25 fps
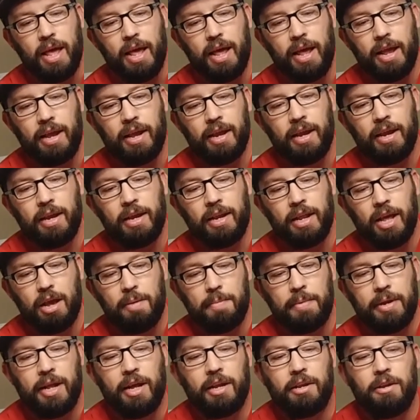And
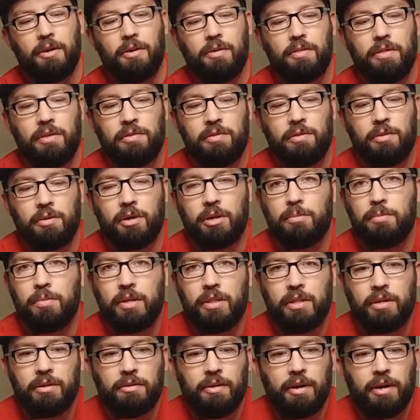I know these aren't going to
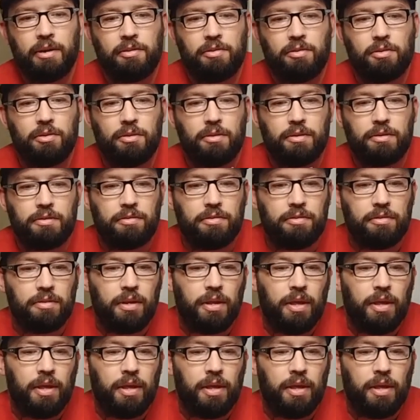be the greatest hooks.